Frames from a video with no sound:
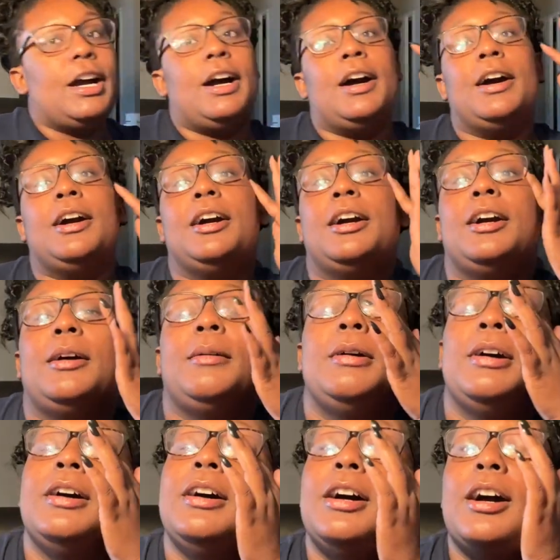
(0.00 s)
I'm
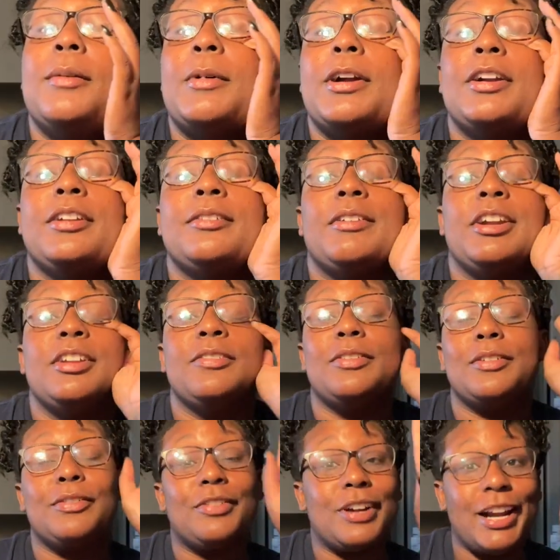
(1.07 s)
already ready for
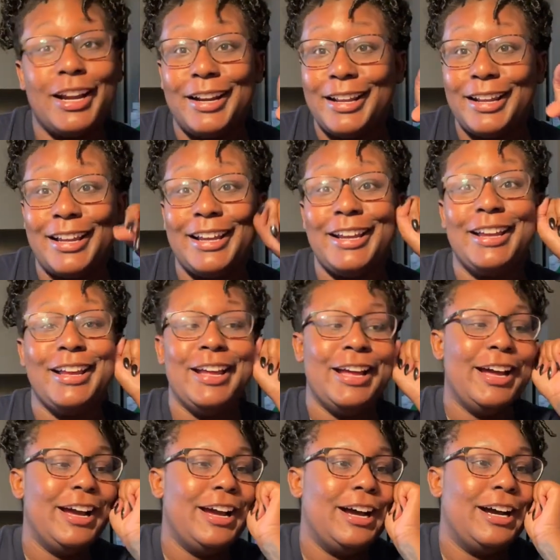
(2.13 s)
Friday.
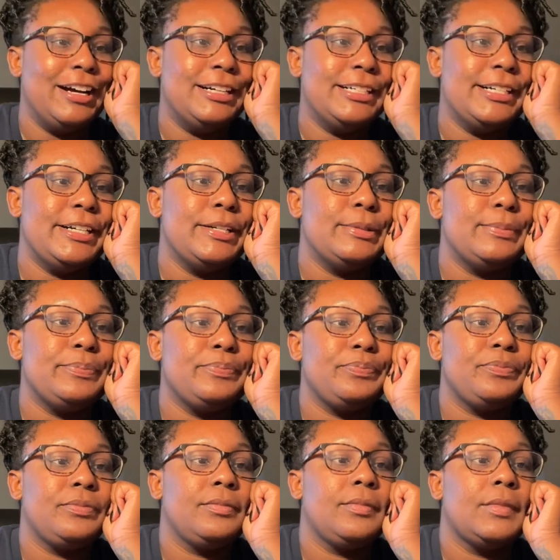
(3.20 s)

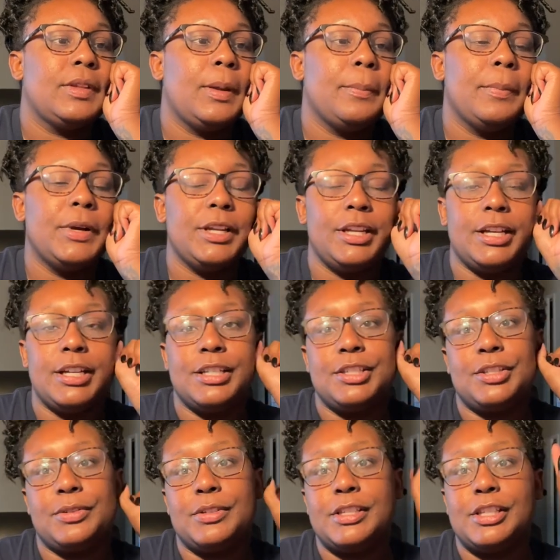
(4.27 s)
But yeah,
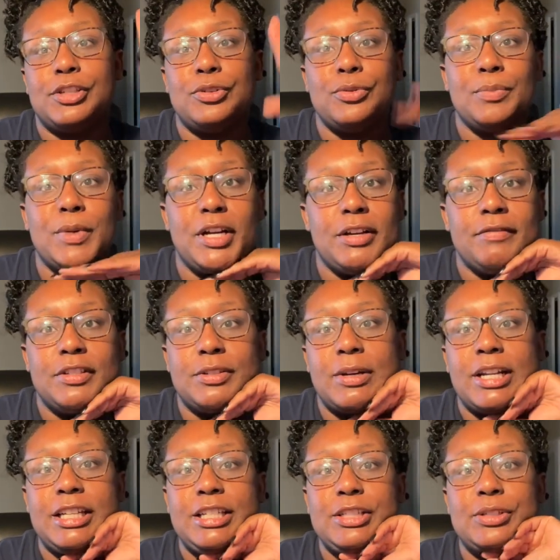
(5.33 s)
so it's a new month, so
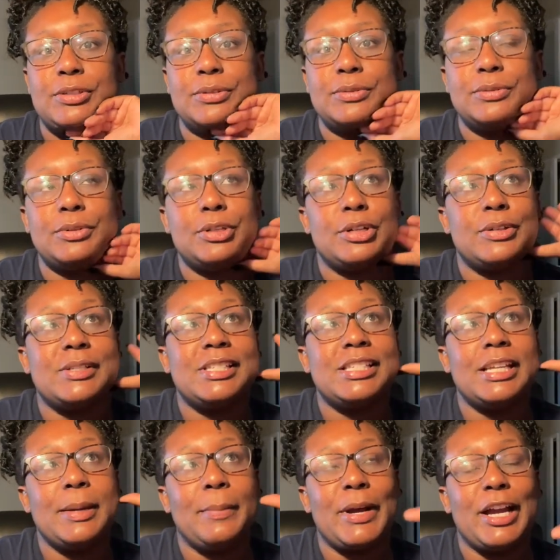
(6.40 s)
I need to, you know,
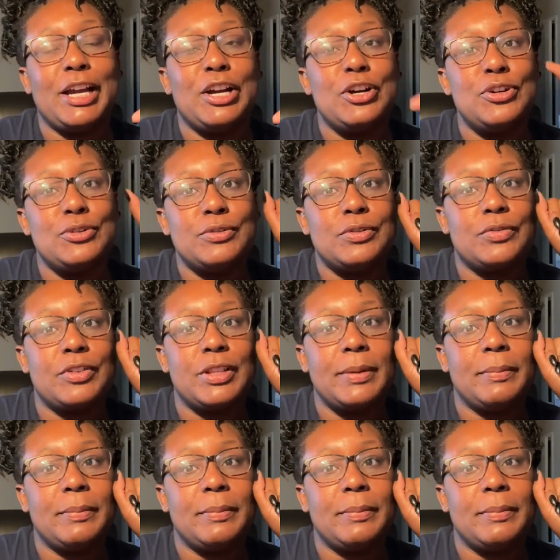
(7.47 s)
set my goals for the